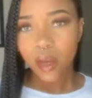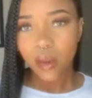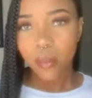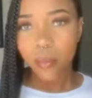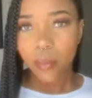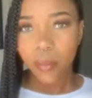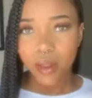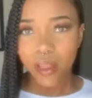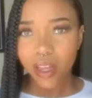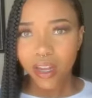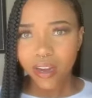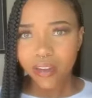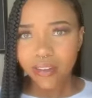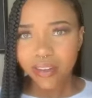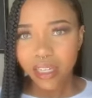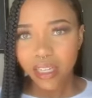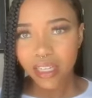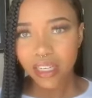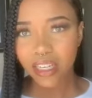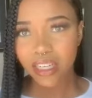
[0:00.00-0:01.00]

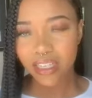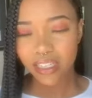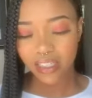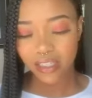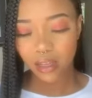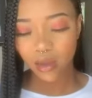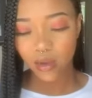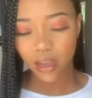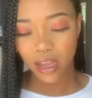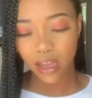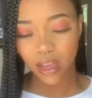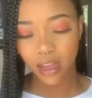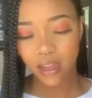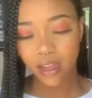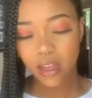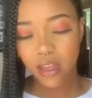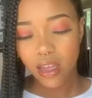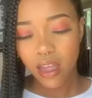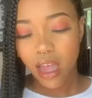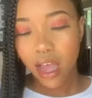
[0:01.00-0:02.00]
Blurriness. Okay,
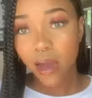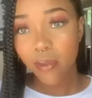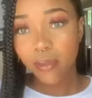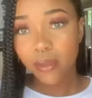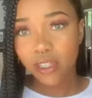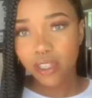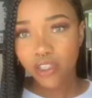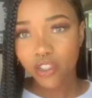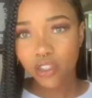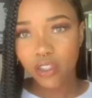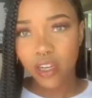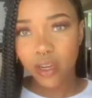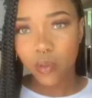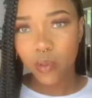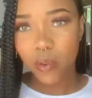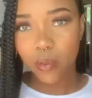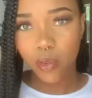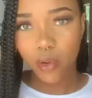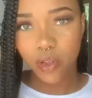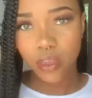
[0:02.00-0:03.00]
I'm gonna try
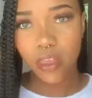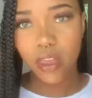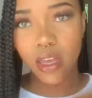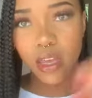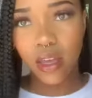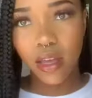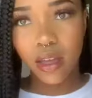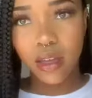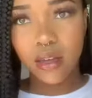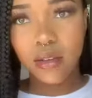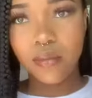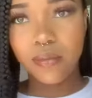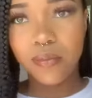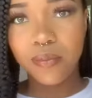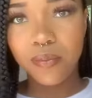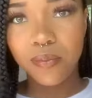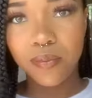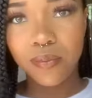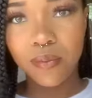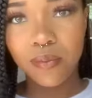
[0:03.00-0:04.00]
one more
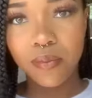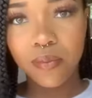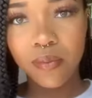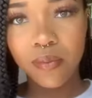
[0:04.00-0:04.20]
thing.